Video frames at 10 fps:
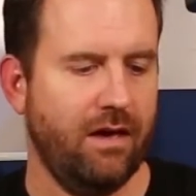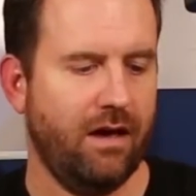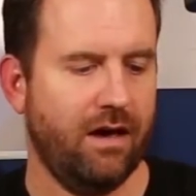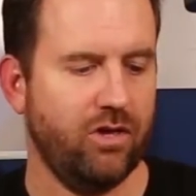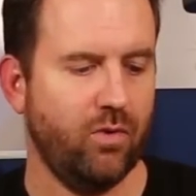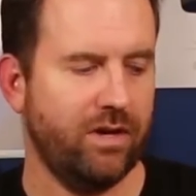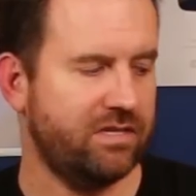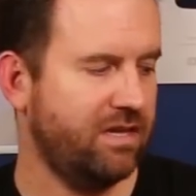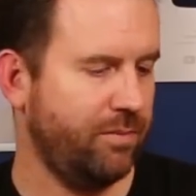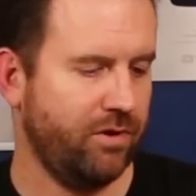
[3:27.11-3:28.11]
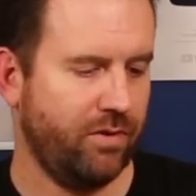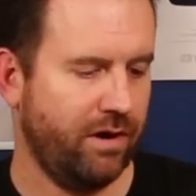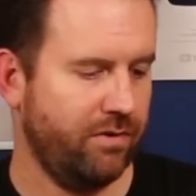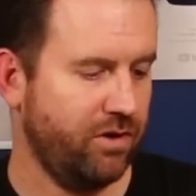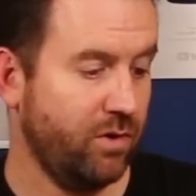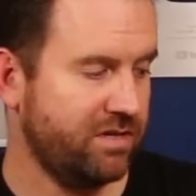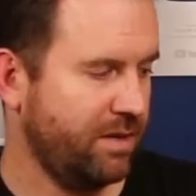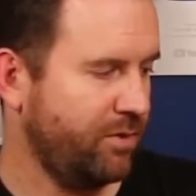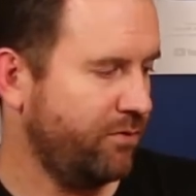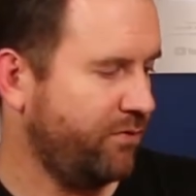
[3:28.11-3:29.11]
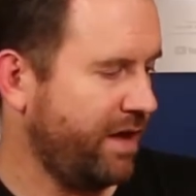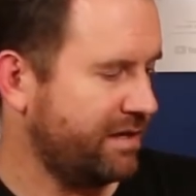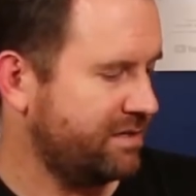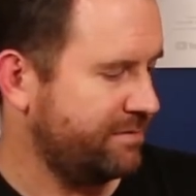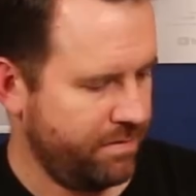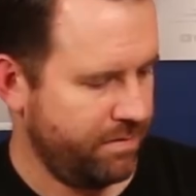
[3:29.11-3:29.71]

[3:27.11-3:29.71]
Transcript: uh, USW here, the USW Flex.